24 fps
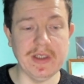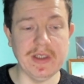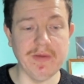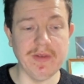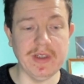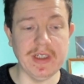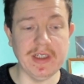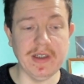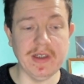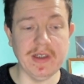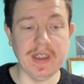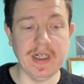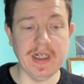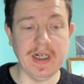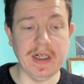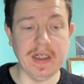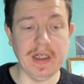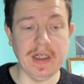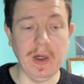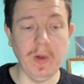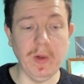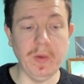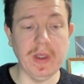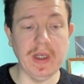is a really good
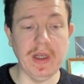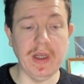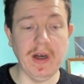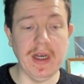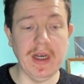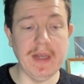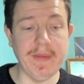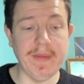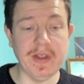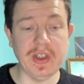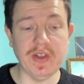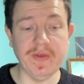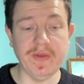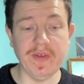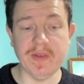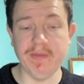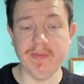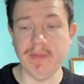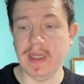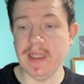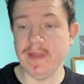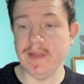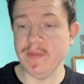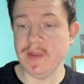card. Hold the Line, Mischievous
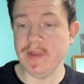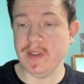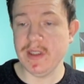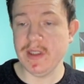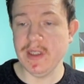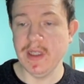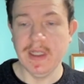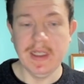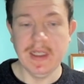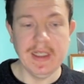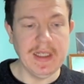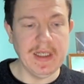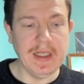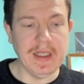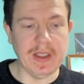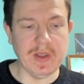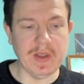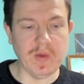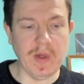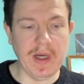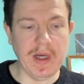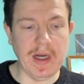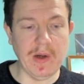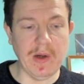Meeps
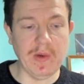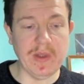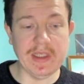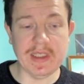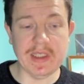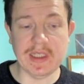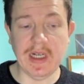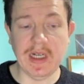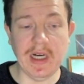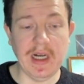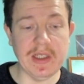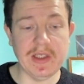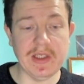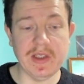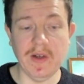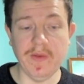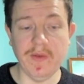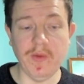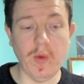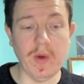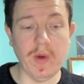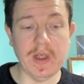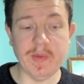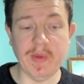as well. These are cards that
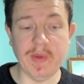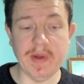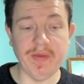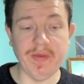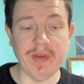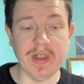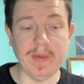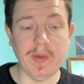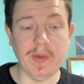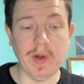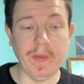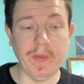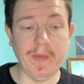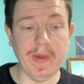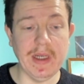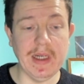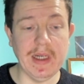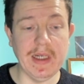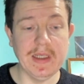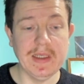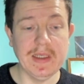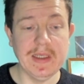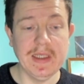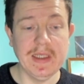have always been really
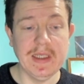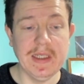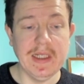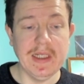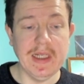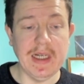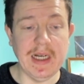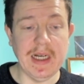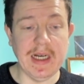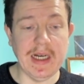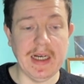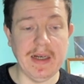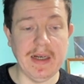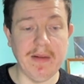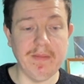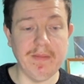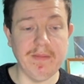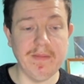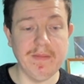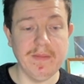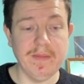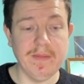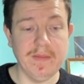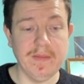popular,
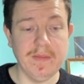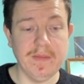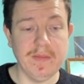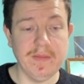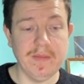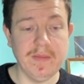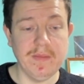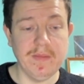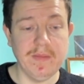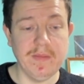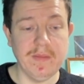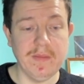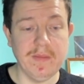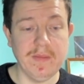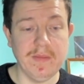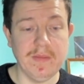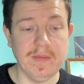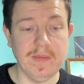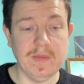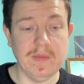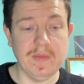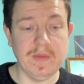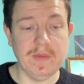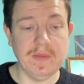um,
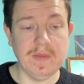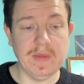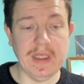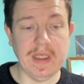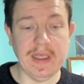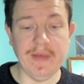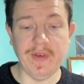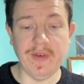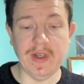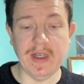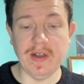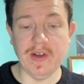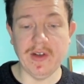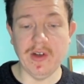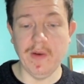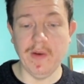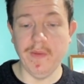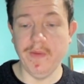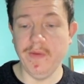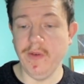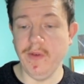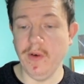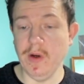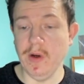even in
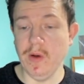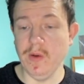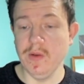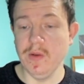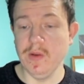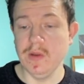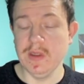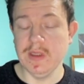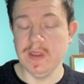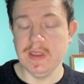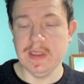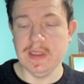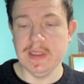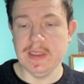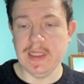non-foil.